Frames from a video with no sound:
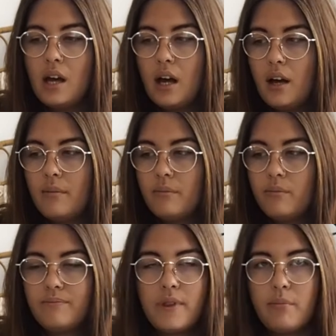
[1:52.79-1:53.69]

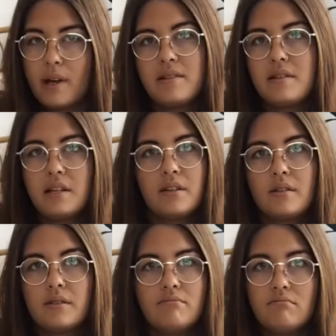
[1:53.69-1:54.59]
The best
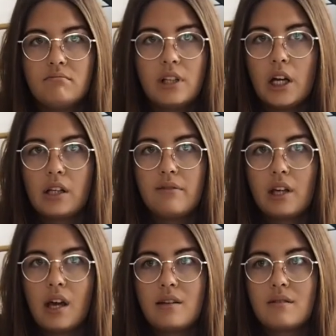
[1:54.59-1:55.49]
deal Young
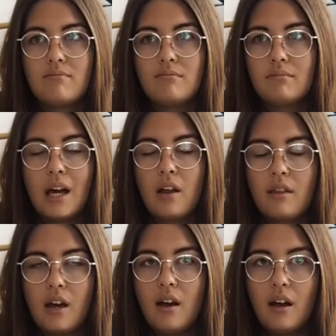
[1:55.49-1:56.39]
Living has out
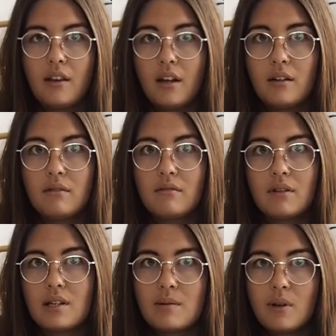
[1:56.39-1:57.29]
there, and then
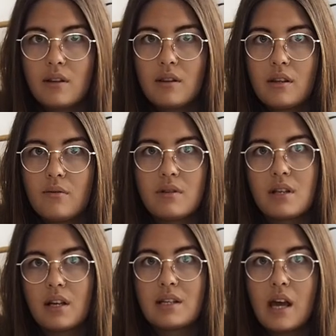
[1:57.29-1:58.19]
this month it was
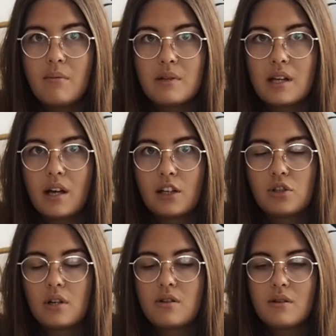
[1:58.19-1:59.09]
like 10%
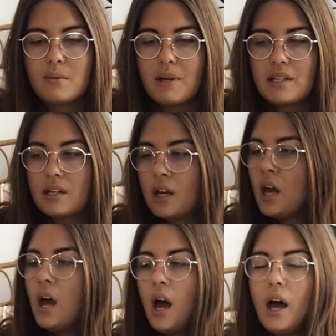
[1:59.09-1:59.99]
extra, so it's amazing.
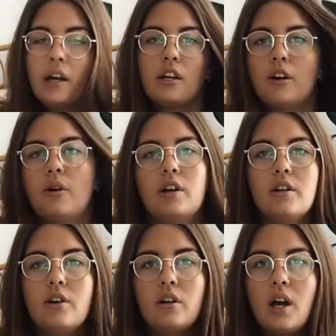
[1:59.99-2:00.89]
I could go on
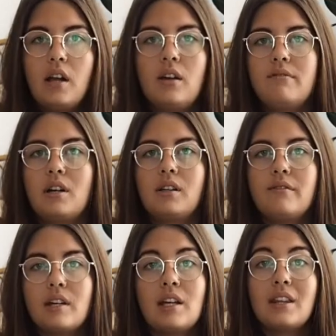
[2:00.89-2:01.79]
and on. I love Young Living.